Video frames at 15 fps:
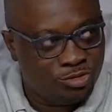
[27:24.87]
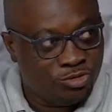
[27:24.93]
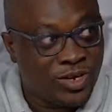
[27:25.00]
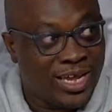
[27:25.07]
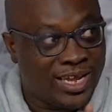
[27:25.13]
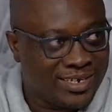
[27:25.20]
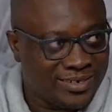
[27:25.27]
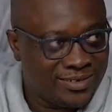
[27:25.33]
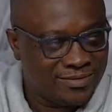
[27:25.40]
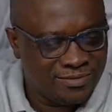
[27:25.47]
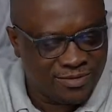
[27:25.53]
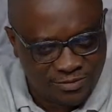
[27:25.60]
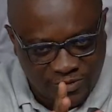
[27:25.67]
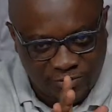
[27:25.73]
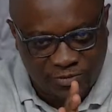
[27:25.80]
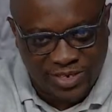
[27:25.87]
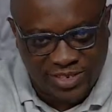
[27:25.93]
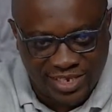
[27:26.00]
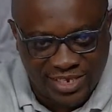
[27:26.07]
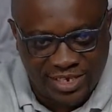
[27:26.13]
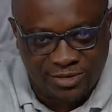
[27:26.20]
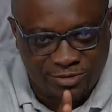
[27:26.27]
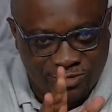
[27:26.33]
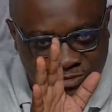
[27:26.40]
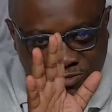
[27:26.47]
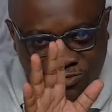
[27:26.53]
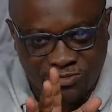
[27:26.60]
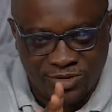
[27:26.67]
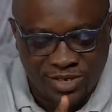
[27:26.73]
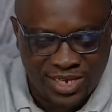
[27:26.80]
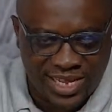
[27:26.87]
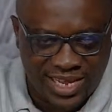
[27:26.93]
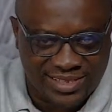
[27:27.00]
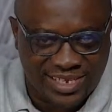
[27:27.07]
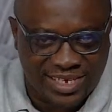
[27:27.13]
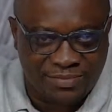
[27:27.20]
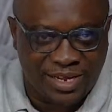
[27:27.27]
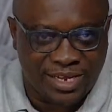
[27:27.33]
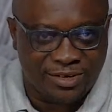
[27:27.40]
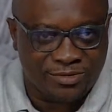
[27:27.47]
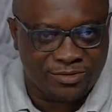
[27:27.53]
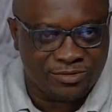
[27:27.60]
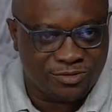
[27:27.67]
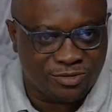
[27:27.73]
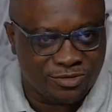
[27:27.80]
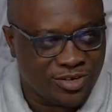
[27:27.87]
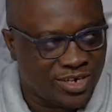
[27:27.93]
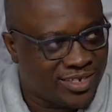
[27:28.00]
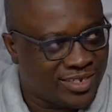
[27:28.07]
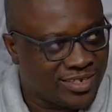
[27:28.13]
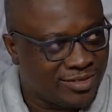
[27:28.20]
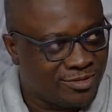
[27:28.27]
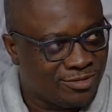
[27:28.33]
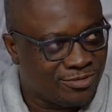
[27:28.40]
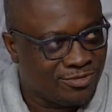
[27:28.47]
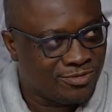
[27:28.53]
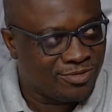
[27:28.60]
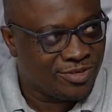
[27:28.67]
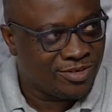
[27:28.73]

end, once again, to extend my condolences to